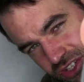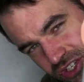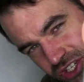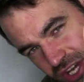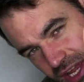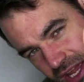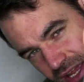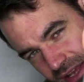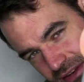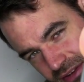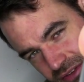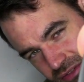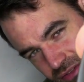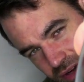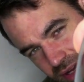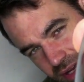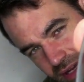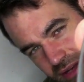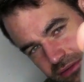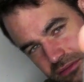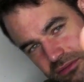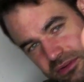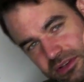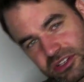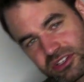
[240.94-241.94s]
shade
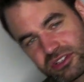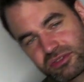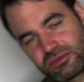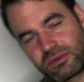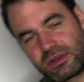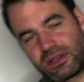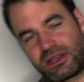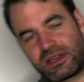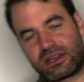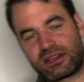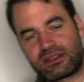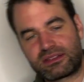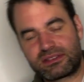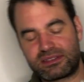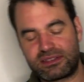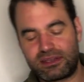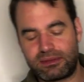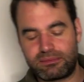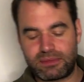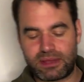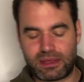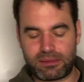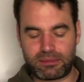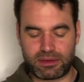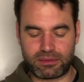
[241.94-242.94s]
green which we can see
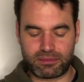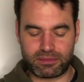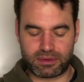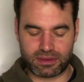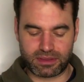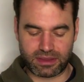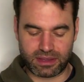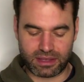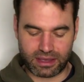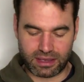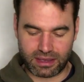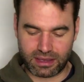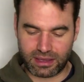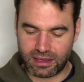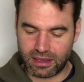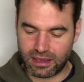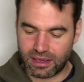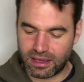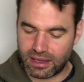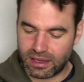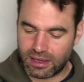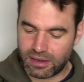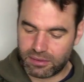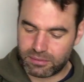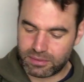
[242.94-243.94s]
maybe with the
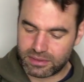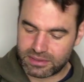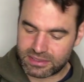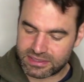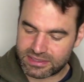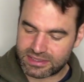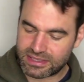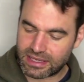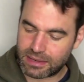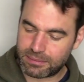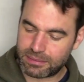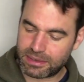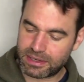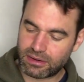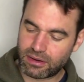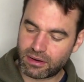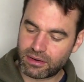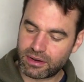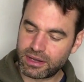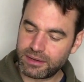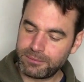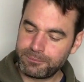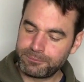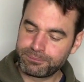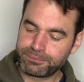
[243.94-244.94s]

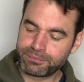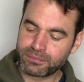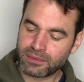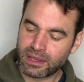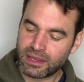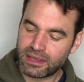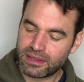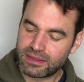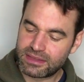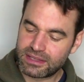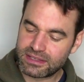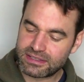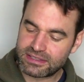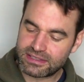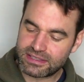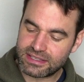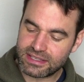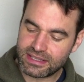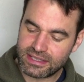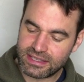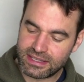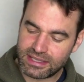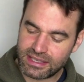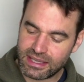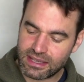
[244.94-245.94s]
Samidori. This tea
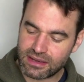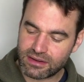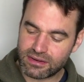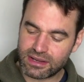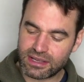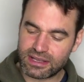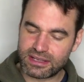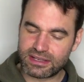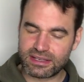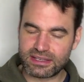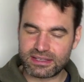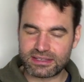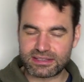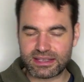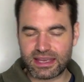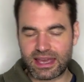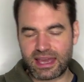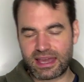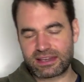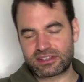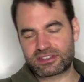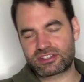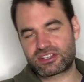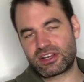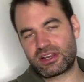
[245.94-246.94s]
here, it is
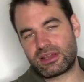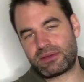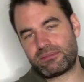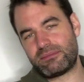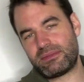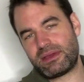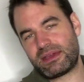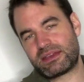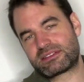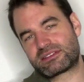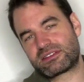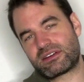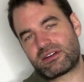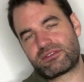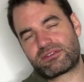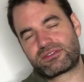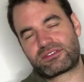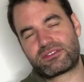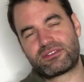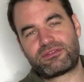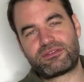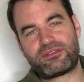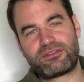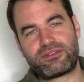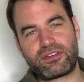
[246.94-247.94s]
actually a mix of
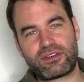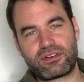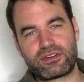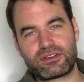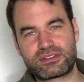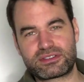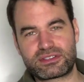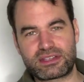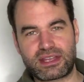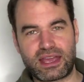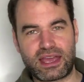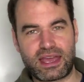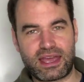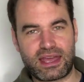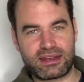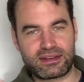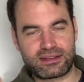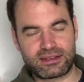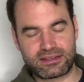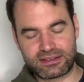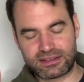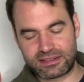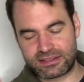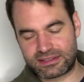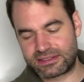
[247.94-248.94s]
the first and
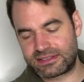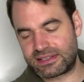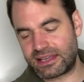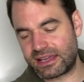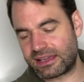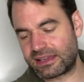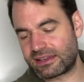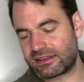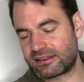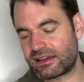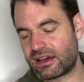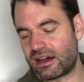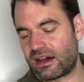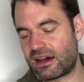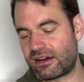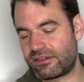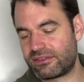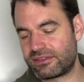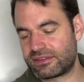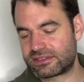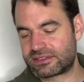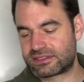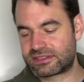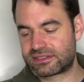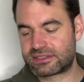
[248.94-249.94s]
the second
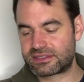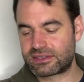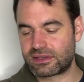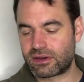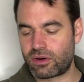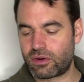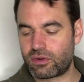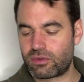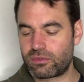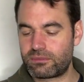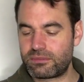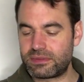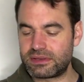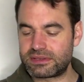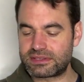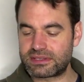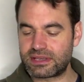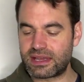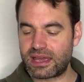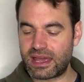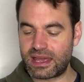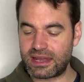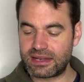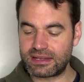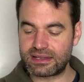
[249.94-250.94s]
harvest. So
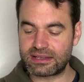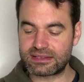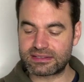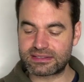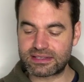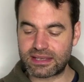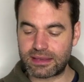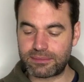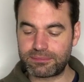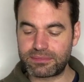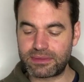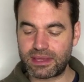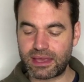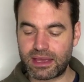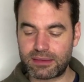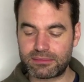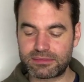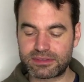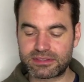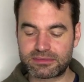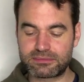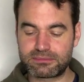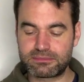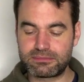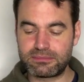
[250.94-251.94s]
Mr. Henda
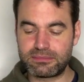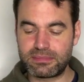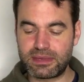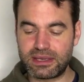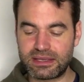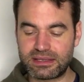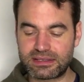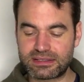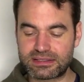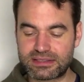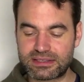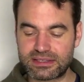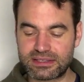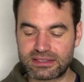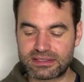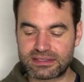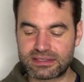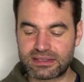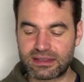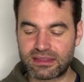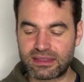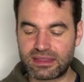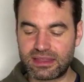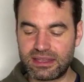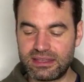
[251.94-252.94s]
sometimes mixes
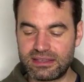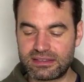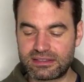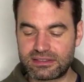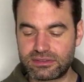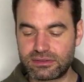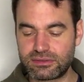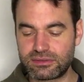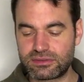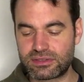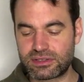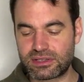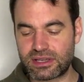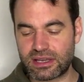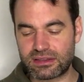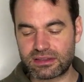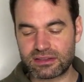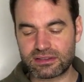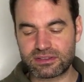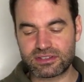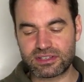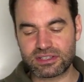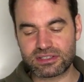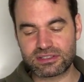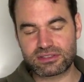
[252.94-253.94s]
these two
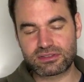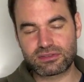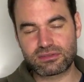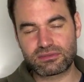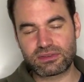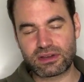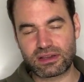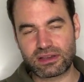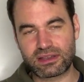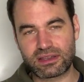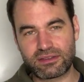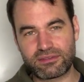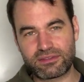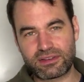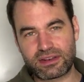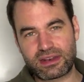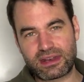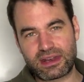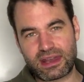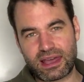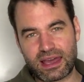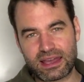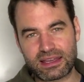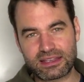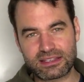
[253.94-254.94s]
together just to give a
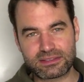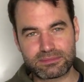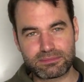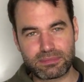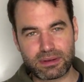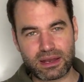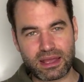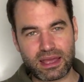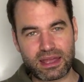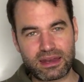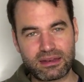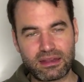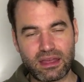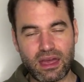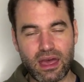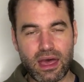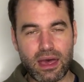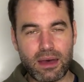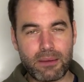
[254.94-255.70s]
nice blend,